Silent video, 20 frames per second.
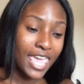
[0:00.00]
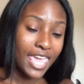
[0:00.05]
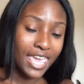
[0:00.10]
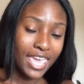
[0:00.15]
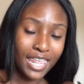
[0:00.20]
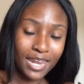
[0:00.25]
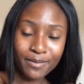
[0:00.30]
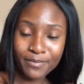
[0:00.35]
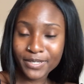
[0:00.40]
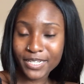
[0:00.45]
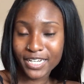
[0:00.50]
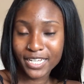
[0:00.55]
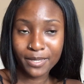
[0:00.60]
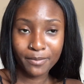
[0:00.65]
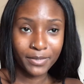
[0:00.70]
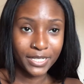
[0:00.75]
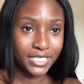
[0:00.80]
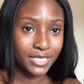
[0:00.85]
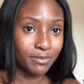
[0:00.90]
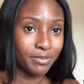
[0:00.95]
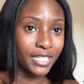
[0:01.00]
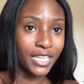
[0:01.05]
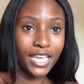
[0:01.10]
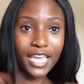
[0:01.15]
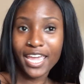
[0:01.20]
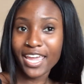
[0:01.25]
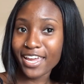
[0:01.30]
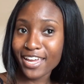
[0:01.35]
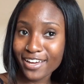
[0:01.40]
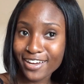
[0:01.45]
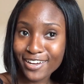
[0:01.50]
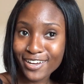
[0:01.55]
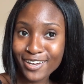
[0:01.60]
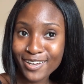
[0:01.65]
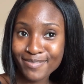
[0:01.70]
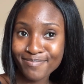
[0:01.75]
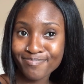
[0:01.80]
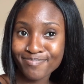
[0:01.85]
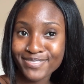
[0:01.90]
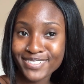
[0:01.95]
and I'm gonna get my GPA
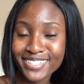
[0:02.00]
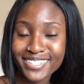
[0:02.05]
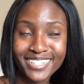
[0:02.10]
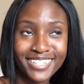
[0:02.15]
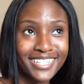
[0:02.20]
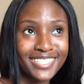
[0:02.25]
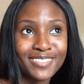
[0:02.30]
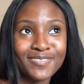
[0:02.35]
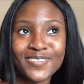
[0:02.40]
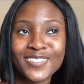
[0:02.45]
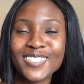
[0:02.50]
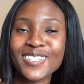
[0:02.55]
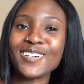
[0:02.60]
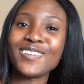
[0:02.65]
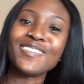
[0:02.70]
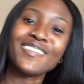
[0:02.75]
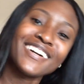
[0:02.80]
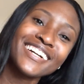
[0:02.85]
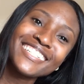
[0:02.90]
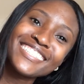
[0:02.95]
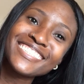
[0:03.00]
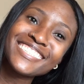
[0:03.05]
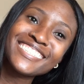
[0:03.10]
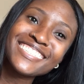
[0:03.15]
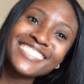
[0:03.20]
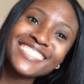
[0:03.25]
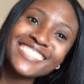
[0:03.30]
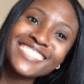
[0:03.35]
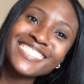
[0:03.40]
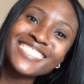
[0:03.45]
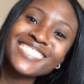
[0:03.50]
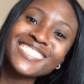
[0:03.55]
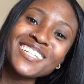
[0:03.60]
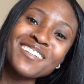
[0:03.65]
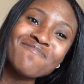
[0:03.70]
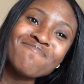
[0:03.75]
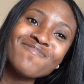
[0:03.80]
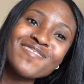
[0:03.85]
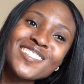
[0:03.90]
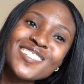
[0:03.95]
up because I'm still working on that
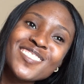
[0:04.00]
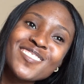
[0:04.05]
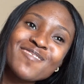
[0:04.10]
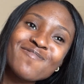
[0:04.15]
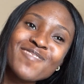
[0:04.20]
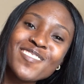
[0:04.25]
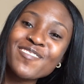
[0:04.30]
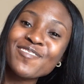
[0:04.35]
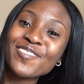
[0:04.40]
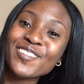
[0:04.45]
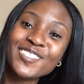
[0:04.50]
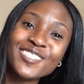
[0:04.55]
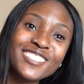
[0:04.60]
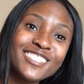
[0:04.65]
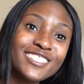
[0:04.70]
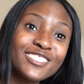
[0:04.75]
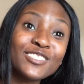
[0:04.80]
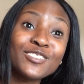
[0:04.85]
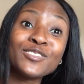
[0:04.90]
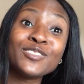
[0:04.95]
because I messed up my first year.